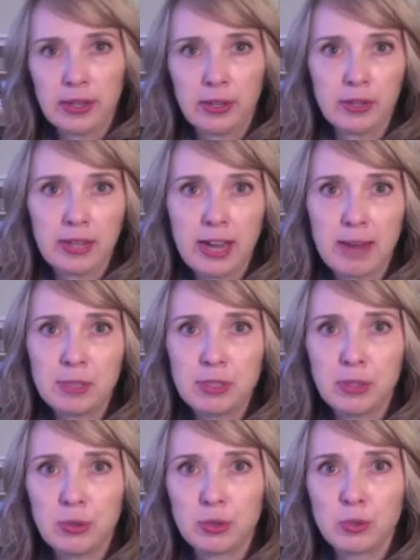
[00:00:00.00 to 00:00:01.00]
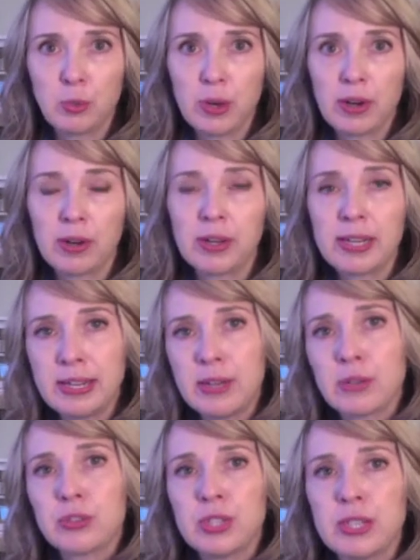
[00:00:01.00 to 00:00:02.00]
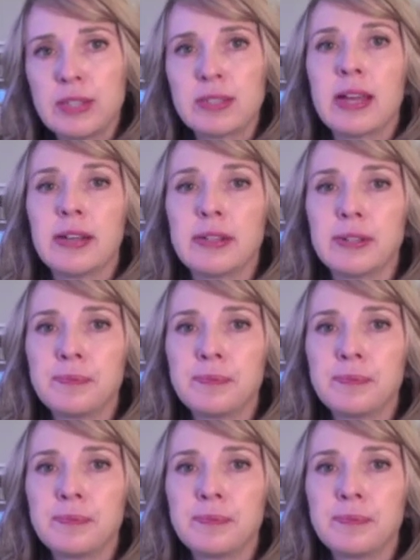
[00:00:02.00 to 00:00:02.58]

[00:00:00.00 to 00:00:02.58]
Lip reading: A good captain knows where he or she is headed.